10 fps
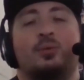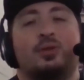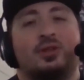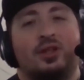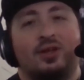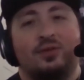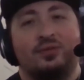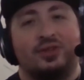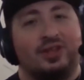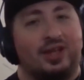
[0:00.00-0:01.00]
love to
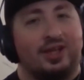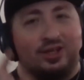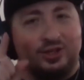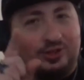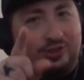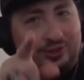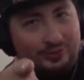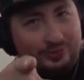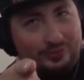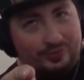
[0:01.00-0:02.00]
thank
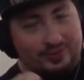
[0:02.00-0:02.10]
you